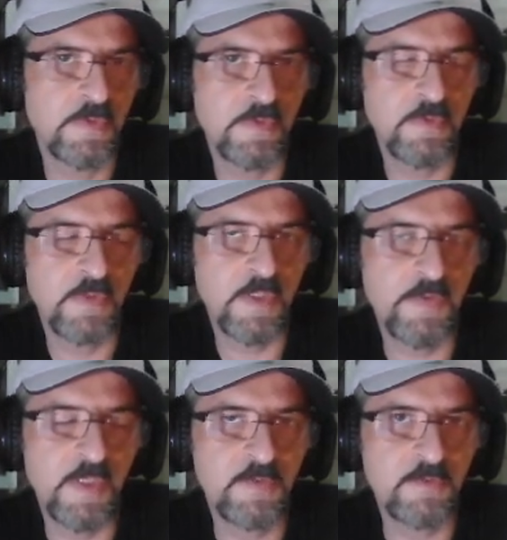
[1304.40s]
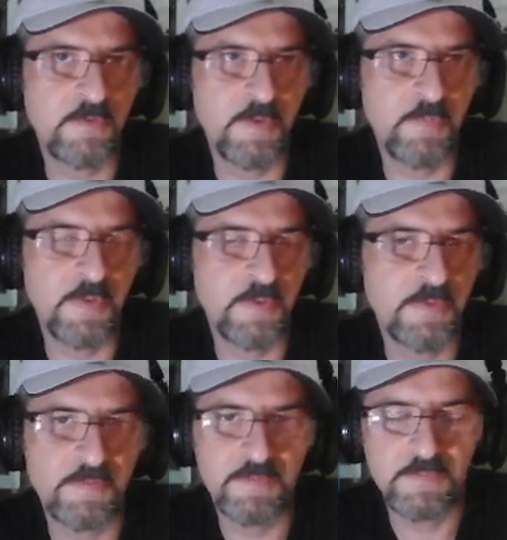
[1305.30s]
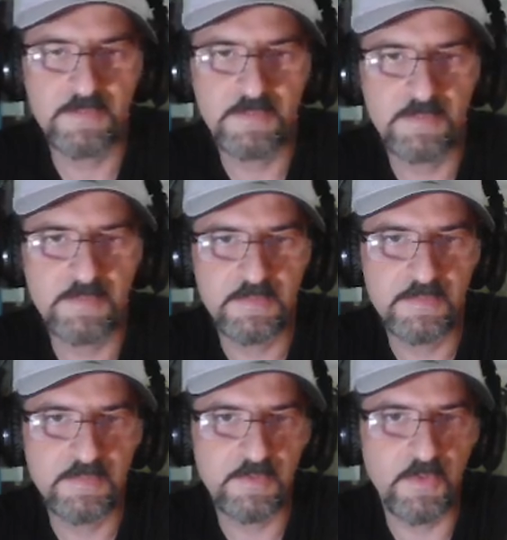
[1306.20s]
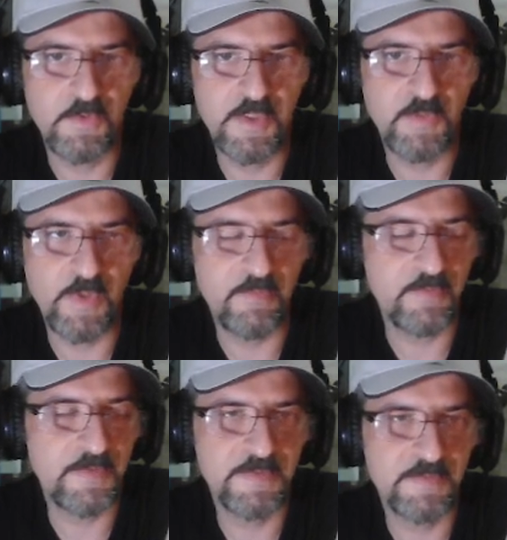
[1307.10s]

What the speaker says: Now he has to Lippy or Heatwave this.